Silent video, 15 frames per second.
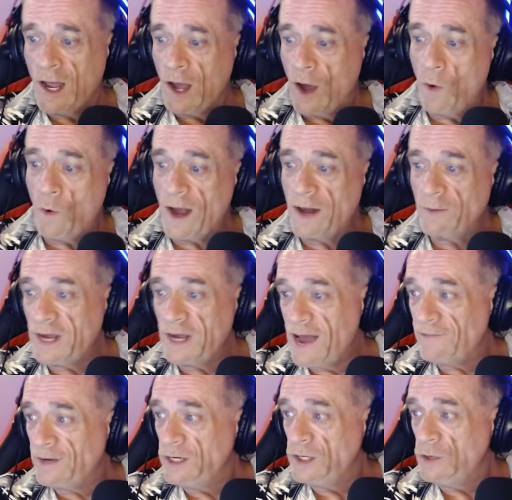Oh, and we have
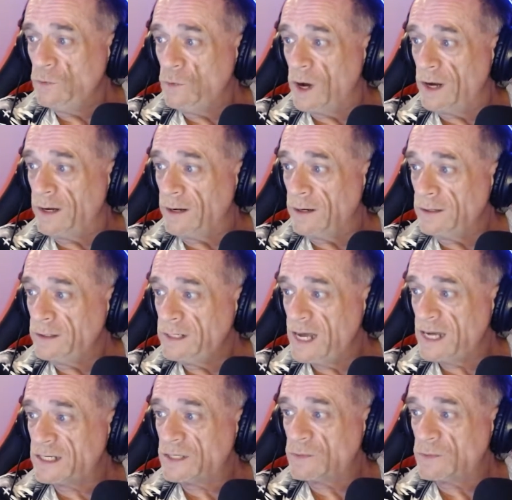a new one. Yes,